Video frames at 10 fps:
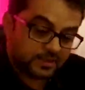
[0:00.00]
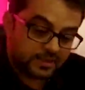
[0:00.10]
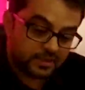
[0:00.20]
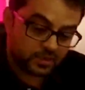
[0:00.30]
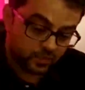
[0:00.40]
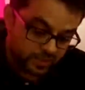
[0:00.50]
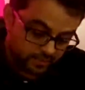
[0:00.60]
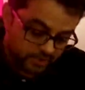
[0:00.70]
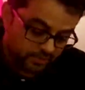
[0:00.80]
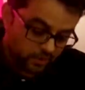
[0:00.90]
that is very
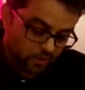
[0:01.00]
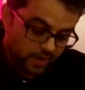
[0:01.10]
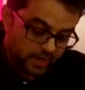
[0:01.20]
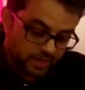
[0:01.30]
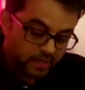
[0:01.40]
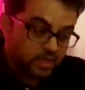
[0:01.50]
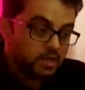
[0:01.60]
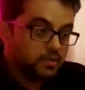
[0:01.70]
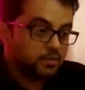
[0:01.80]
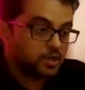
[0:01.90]
much required,
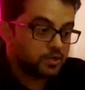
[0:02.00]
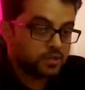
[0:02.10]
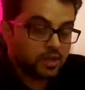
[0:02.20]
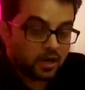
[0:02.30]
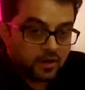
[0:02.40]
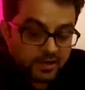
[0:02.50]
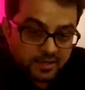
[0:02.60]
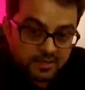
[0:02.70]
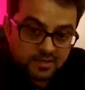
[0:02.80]
because nowadays